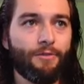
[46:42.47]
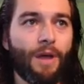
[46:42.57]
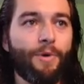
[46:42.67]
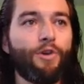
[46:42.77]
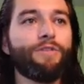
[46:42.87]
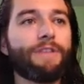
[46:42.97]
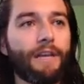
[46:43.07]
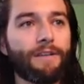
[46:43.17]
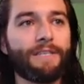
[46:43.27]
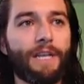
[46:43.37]
right? But who's
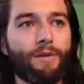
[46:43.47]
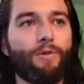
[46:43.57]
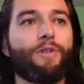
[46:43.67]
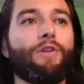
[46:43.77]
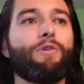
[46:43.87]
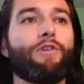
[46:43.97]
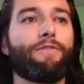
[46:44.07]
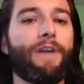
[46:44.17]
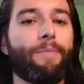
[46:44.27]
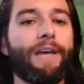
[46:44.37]
there sitting with you and your
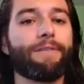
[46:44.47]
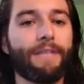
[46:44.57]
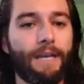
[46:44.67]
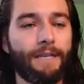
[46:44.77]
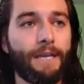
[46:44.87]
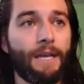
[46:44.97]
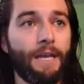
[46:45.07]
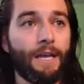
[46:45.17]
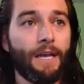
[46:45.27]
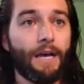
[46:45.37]
family outside
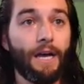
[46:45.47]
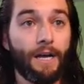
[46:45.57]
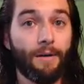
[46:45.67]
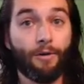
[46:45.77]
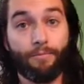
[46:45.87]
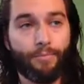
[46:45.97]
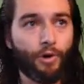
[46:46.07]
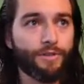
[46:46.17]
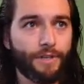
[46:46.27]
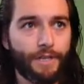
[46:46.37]
or
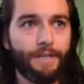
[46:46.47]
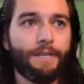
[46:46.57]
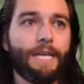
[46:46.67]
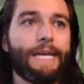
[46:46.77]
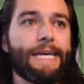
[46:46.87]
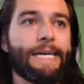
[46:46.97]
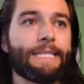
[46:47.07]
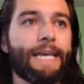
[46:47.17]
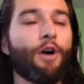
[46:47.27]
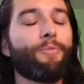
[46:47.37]
personally
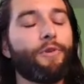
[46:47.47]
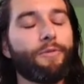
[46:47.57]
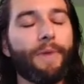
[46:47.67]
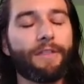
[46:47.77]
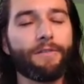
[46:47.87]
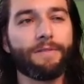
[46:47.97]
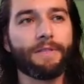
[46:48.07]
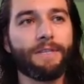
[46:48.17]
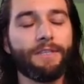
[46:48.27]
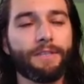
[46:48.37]
to help you make those
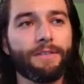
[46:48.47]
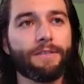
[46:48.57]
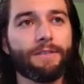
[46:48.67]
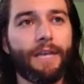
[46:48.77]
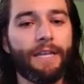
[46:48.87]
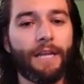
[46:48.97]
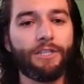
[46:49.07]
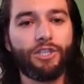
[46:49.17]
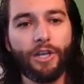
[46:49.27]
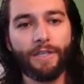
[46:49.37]
decisions?
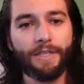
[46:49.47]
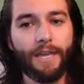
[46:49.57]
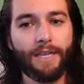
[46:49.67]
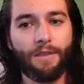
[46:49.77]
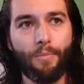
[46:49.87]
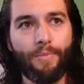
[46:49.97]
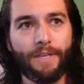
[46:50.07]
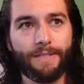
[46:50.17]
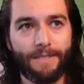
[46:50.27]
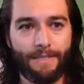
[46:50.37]
And just like the
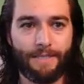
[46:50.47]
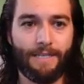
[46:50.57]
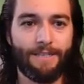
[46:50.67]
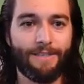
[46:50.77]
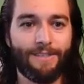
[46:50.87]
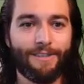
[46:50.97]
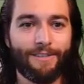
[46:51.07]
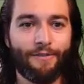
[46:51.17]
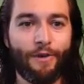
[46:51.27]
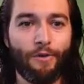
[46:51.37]
business needs
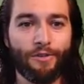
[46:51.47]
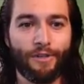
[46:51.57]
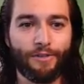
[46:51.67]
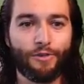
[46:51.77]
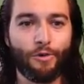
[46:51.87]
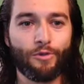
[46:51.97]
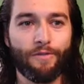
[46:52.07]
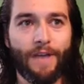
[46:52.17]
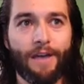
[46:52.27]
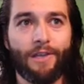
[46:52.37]
to focus on
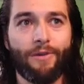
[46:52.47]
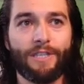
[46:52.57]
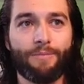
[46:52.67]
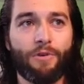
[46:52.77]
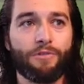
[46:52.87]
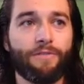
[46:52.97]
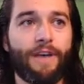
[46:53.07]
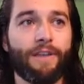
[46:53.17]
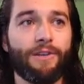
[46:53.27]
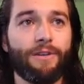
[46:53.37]
social value and spiritual
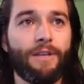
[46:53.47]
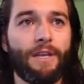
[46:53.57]
value,